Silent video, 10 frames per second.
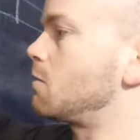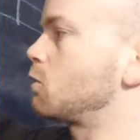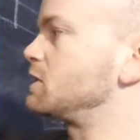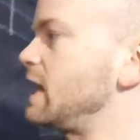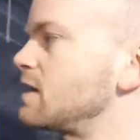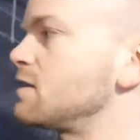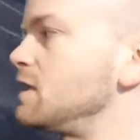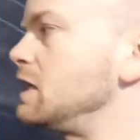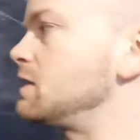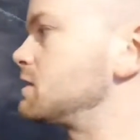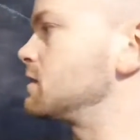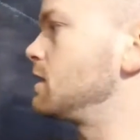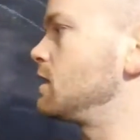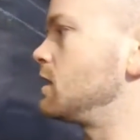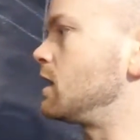we're taking these
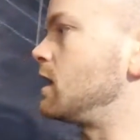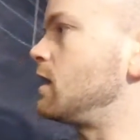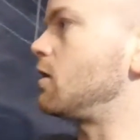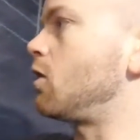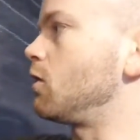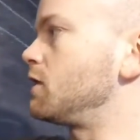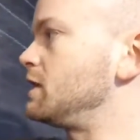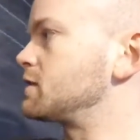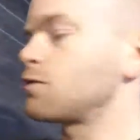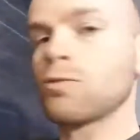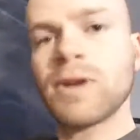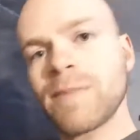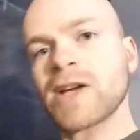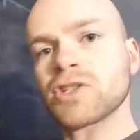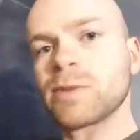all these 3
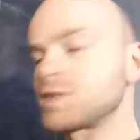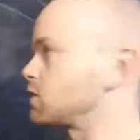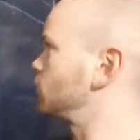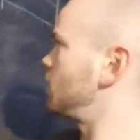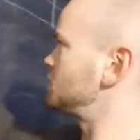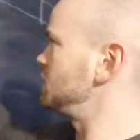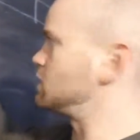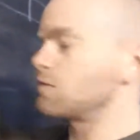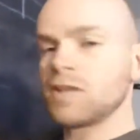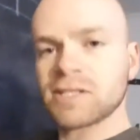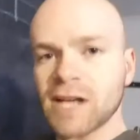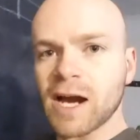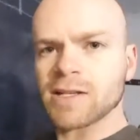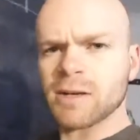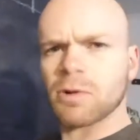measurements across each of these
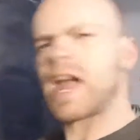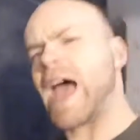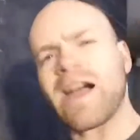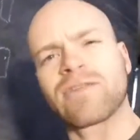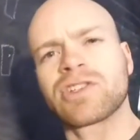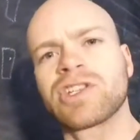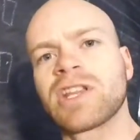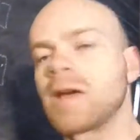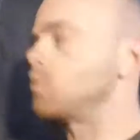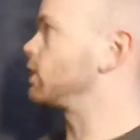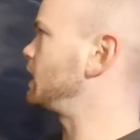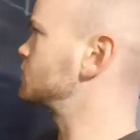tires and we're averaging them, okay?